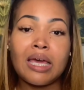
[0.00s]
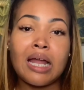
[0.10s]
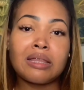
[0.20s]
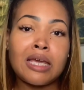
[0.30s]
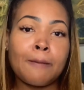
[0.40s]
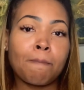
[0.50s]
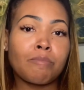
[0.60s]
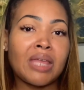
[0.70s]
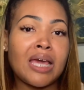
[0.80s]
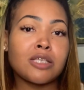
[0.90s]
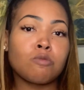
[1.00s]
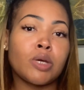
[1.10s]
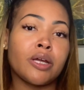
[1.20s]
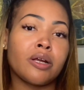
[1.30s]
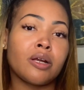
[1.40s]
And I think that's
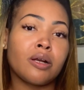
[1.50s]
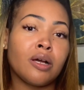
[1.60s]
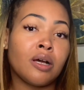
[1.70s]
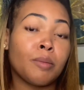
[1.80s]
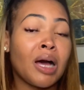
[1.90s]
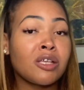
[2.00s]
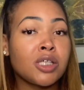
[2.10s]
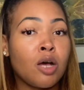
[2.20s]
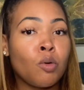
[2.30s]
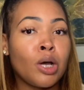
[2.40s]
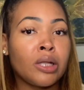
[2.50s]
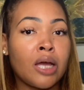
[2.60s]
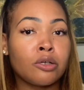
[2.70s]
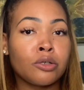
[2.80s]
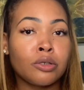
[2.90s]
where also a
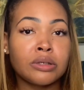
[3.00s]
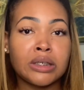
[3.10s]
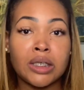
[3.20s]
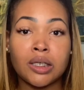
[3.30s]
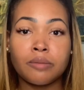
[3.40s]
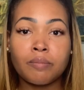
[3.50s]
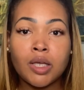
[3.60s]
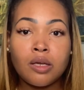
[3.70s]
lot of girls get